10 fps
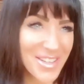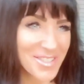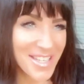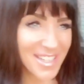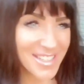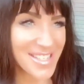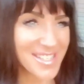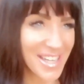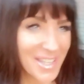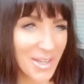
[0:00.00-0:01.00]
There's Kelly
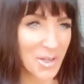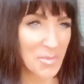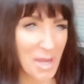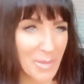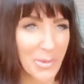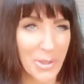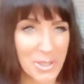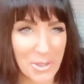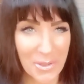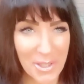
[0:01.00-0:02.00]
standing on her back
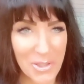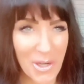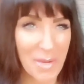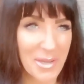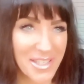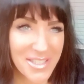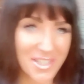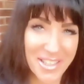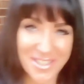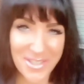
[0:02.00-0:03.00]
porch holding a tripod
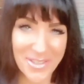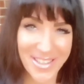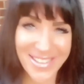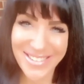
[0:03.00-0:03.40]
talking to it.